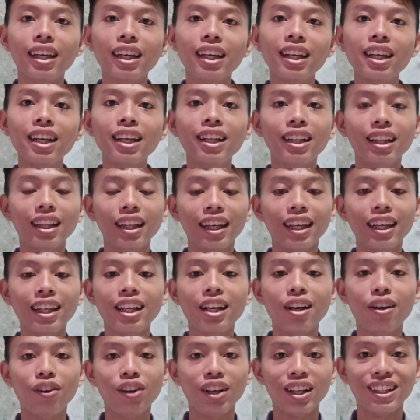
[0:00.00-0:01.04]
Ideally,
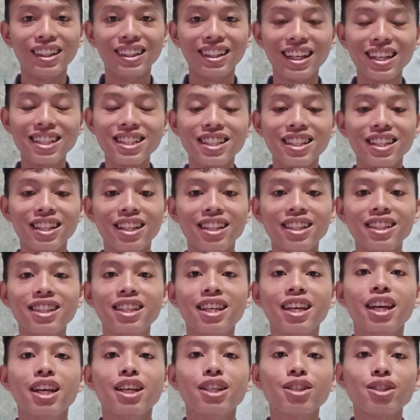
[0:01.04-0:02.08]
the orientation
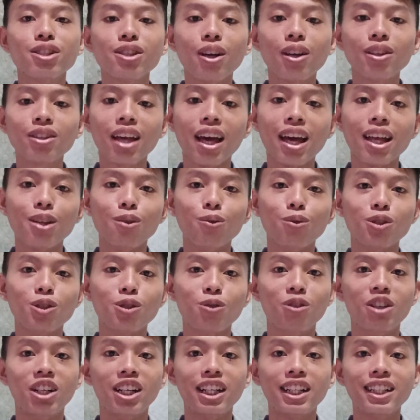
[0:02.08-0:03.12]
should
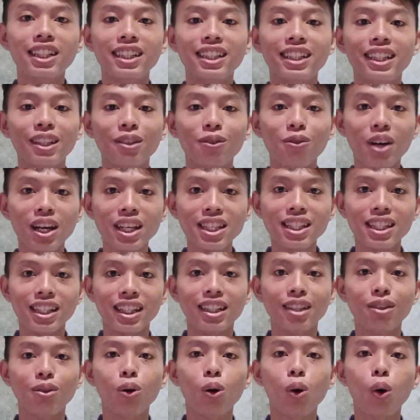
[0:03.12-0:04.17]
answer the
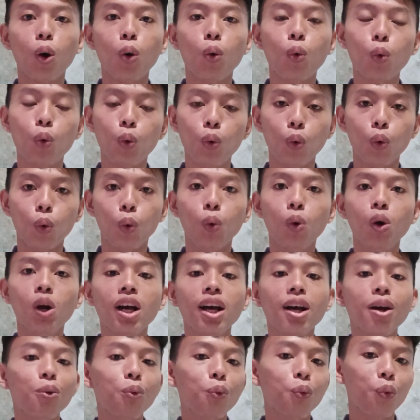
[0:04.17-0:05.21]
question who,
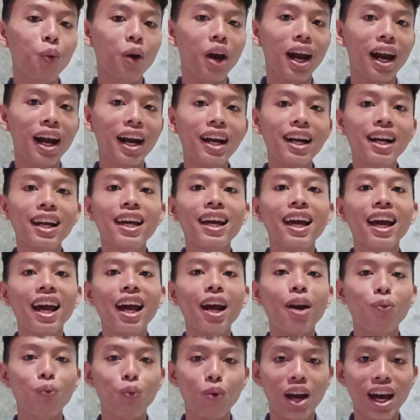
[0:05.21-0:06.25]
where,
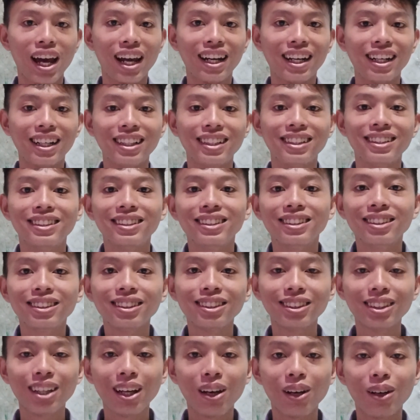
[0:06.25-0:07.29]
and when.
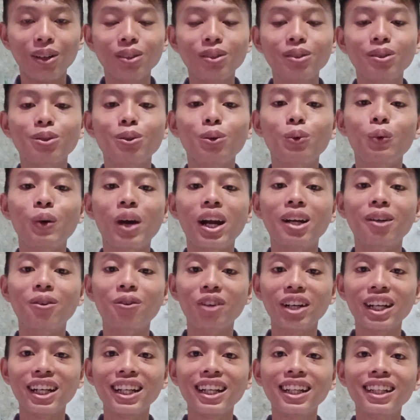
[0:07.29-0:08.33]
So, when
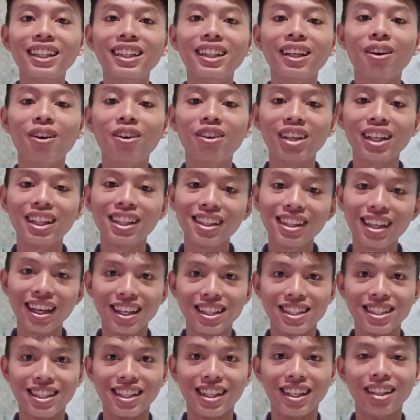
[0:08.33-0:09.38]
reading the
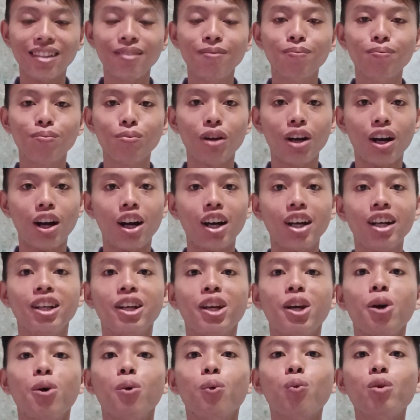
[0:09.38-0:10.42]
orientation part,
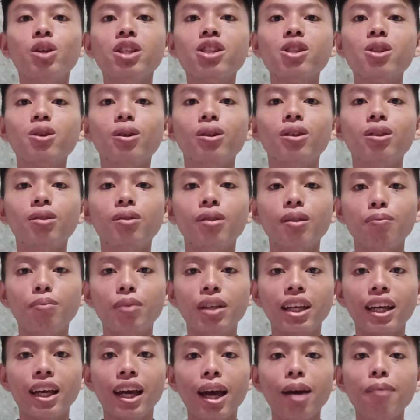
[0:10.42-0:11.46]
we should
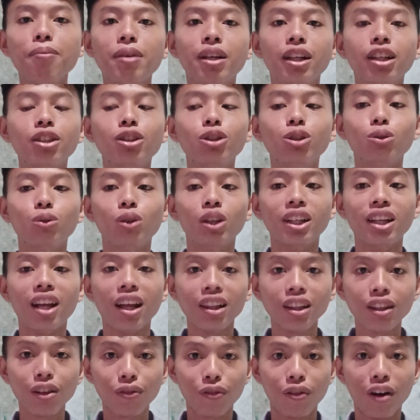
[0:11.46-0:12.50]
be able to
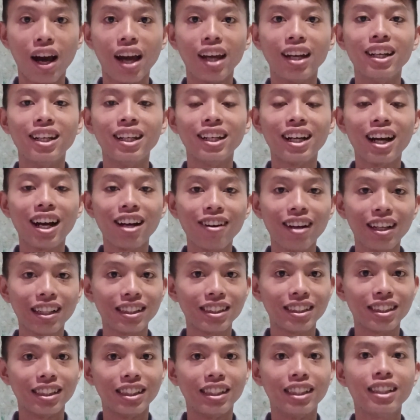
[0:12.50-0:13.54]
identify the
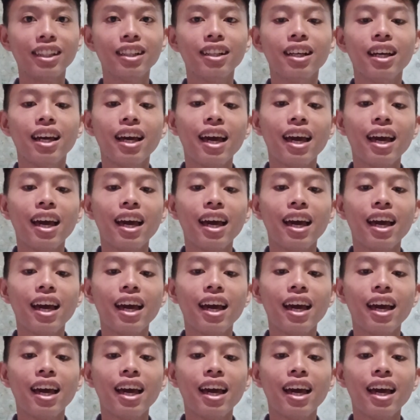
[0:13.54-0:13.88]
character